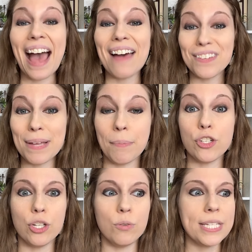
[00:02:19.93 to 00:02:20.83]
So you
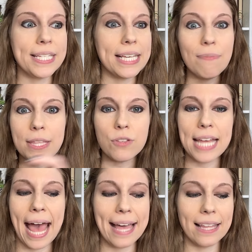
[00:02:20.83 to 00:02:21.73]
have to be able to,
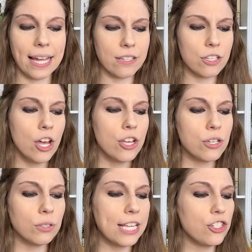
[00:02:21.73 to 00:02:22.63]
to give me those
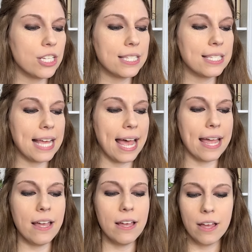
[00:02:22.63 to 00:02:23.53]
taglines. So let's
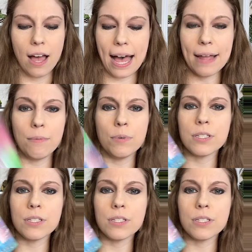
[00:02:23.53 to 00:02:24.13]
just say